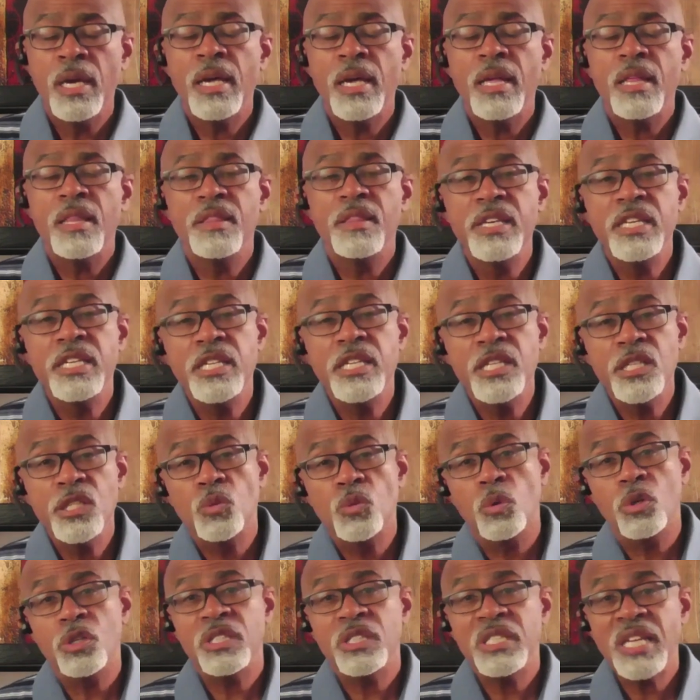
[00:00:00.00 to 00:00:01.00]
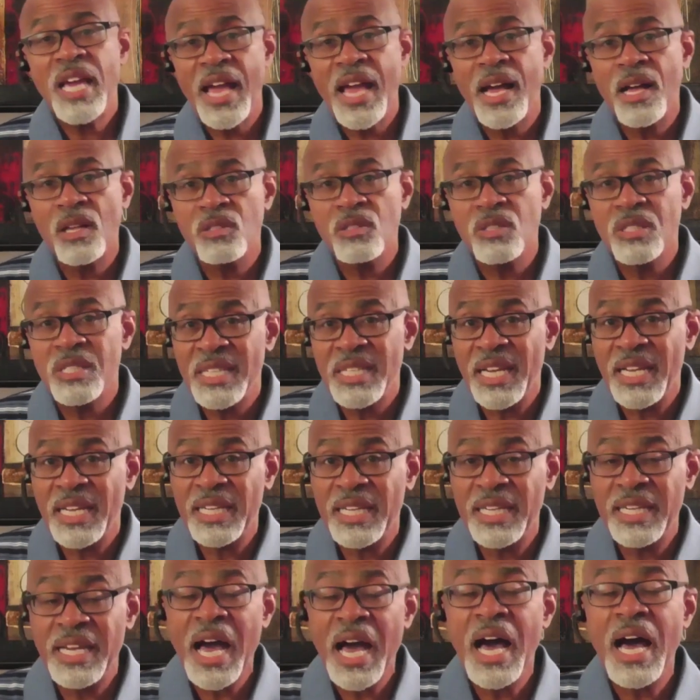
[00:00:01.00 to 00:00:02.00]
these were towns that
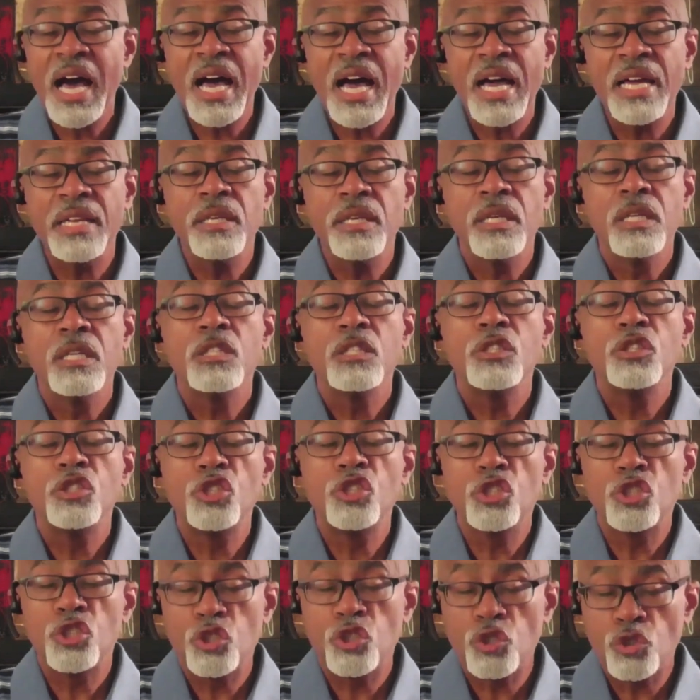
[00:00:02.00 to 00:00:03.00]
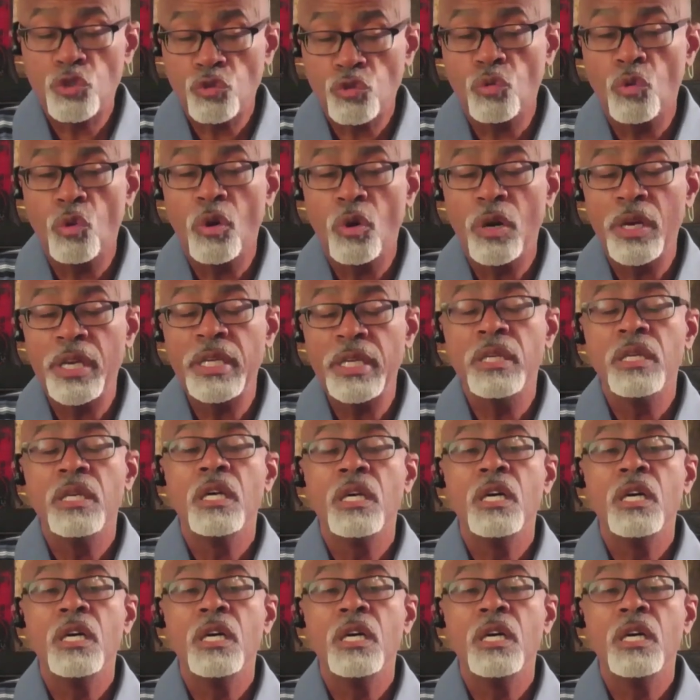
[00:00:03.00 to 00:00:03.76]
God destroyed